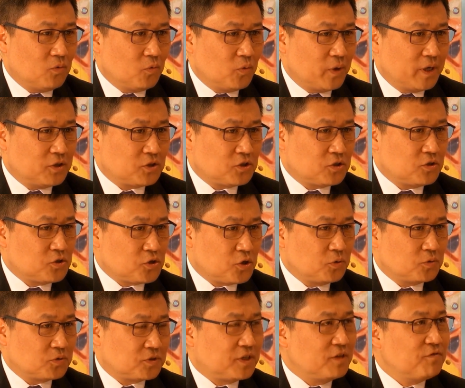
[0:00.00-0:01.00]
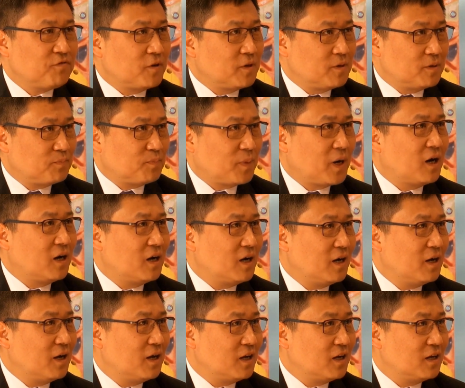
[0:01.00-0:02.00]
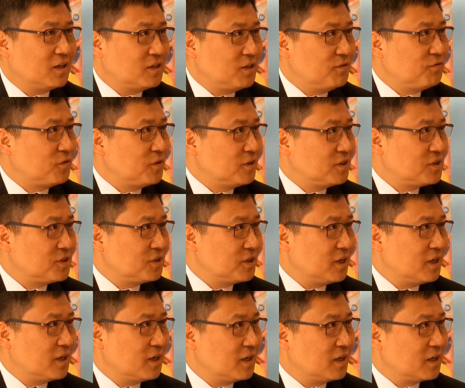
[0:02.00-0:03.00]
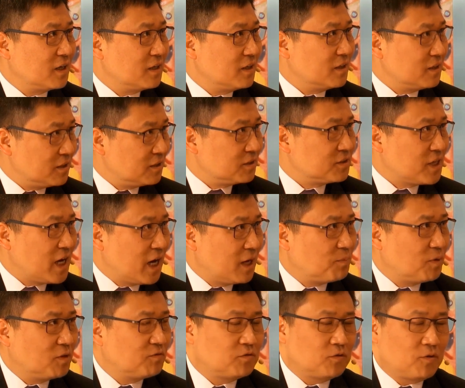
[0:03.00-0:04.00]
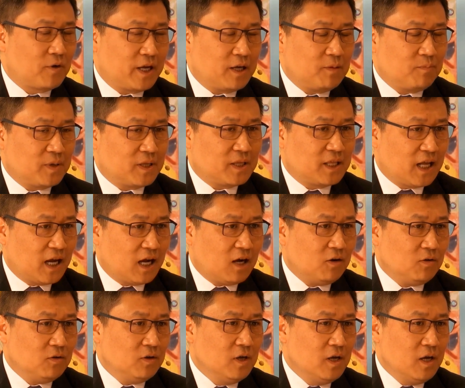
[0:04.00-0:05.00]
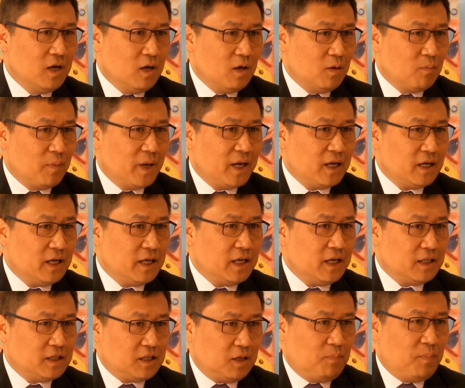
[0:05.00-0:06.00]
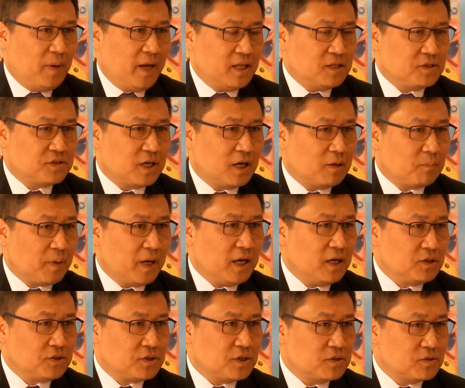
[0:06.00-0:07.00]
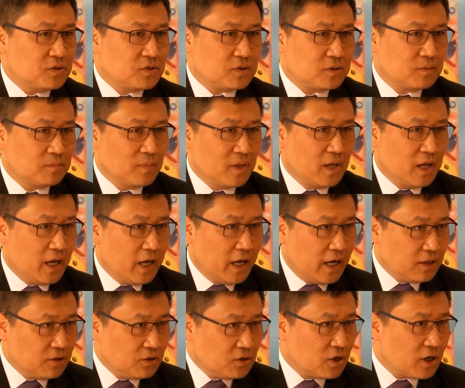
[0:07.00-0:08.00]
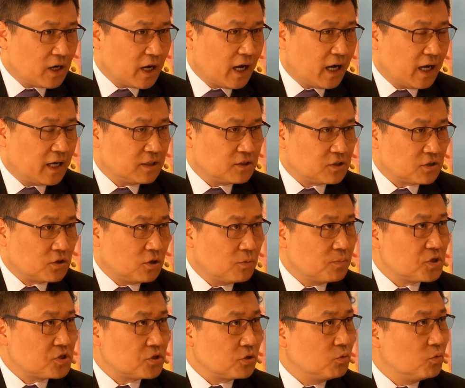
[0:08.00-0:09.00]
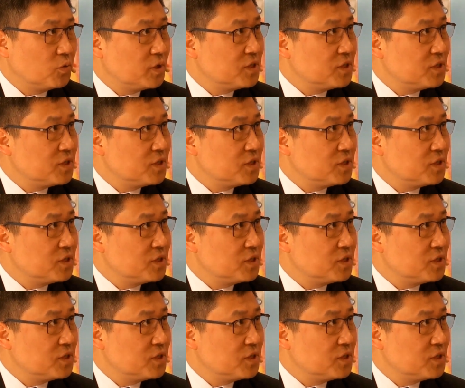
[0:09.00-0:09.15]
we chose different uh, different uh, type of ring, but now mainly depends on patient's annular height commissural